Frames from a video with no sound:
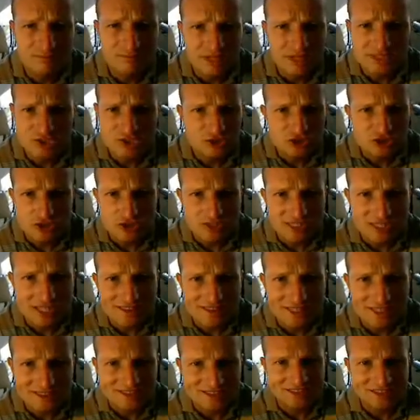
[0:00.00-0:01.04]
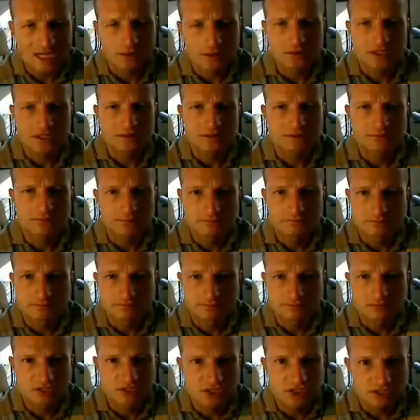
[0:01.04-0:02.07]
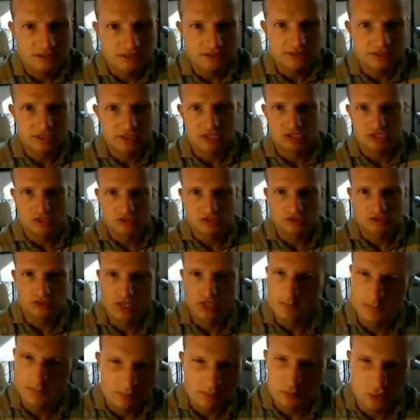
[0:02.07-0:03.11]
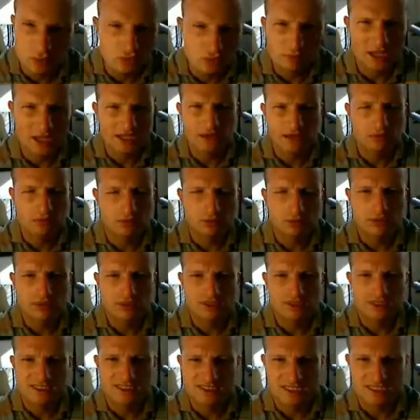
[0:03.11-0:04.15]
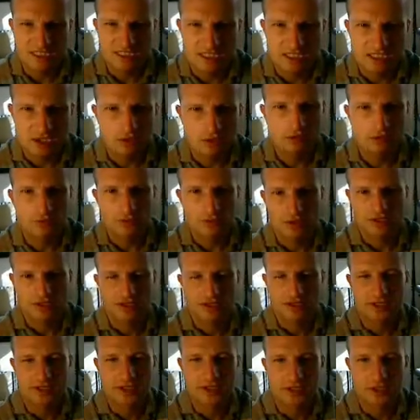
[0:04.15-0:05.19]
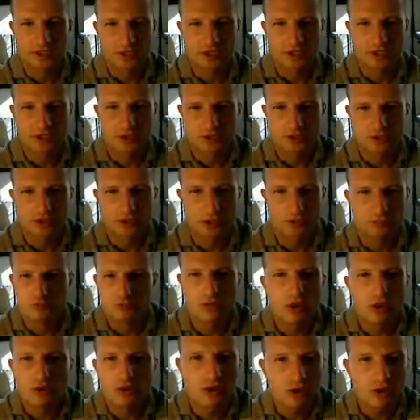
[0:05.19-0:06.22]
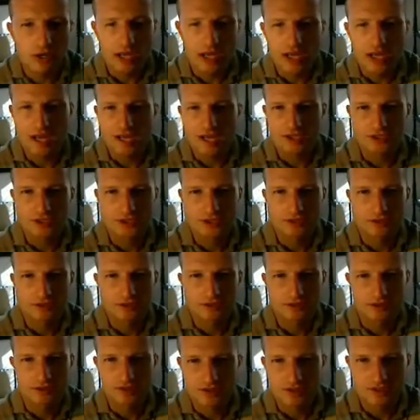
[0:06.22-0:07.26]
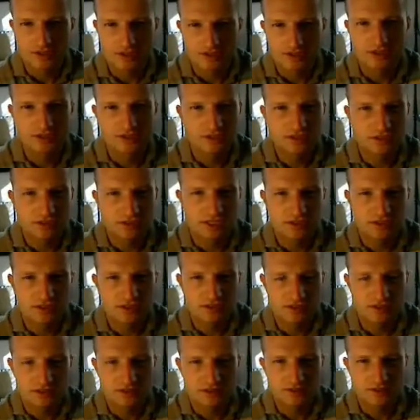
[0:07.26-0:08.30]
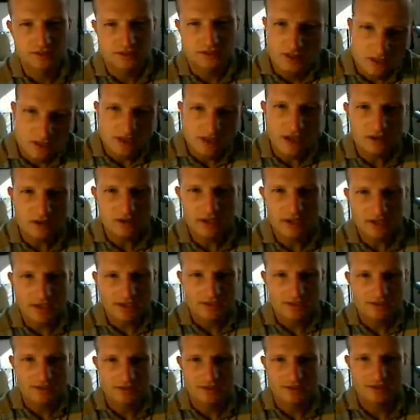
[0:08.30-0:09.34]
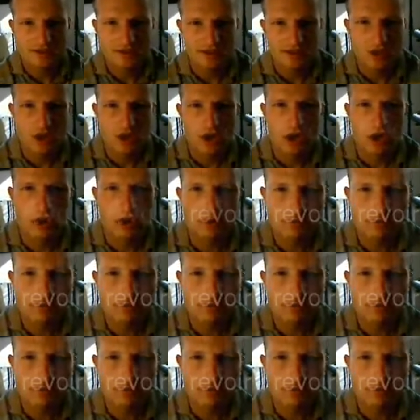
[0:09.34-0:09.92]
but you shouldn't let that stop you. Just grab the bull by the horns and go for it. Bon courage. Good courage. Okay? Au